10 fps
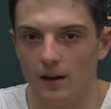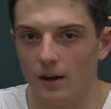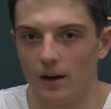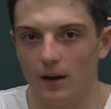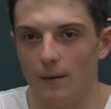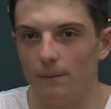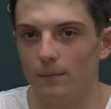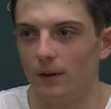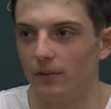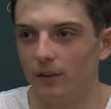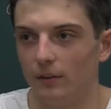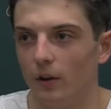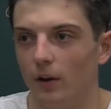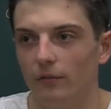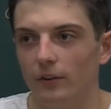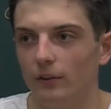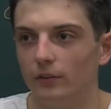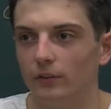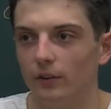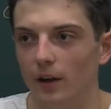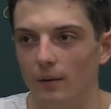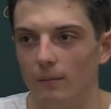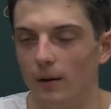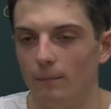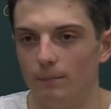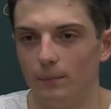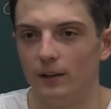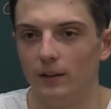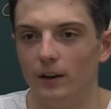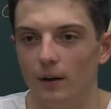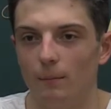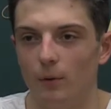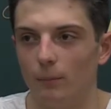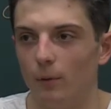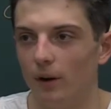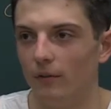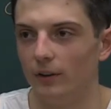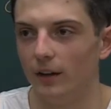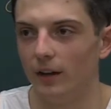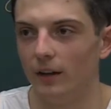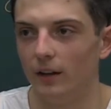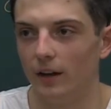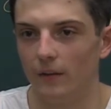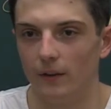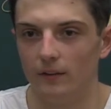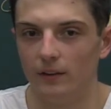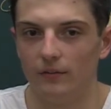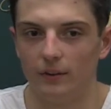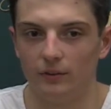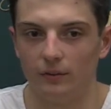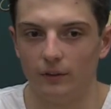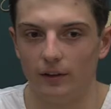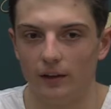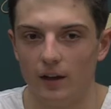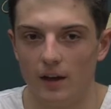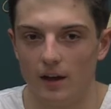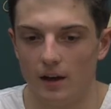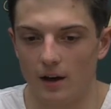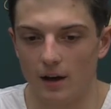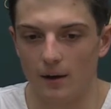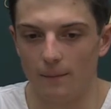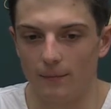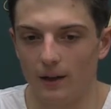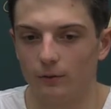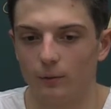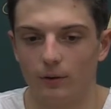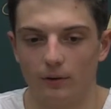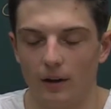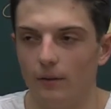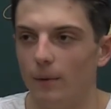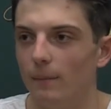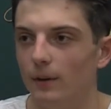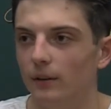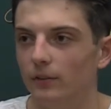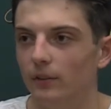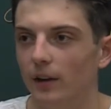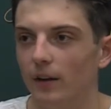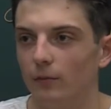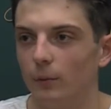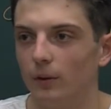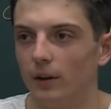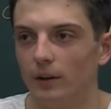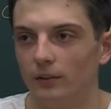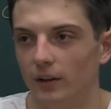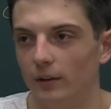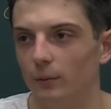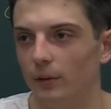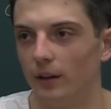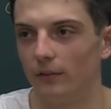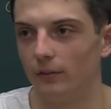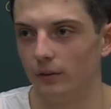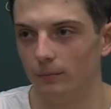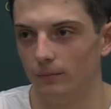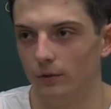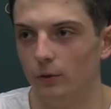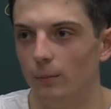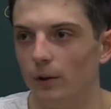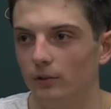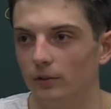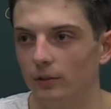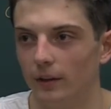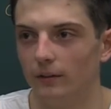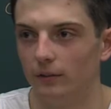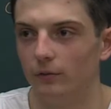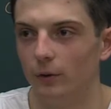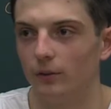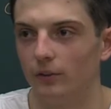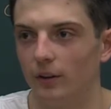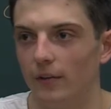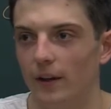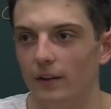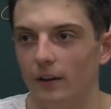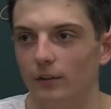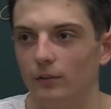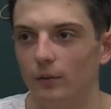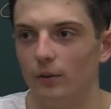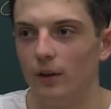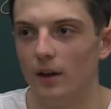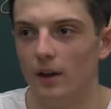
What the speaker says: I think the offense, I'm picking it up more and more every day. And then defensively, that's where my biggest thing I have to work on, because I didn't really have to do much like focusing on that in high school.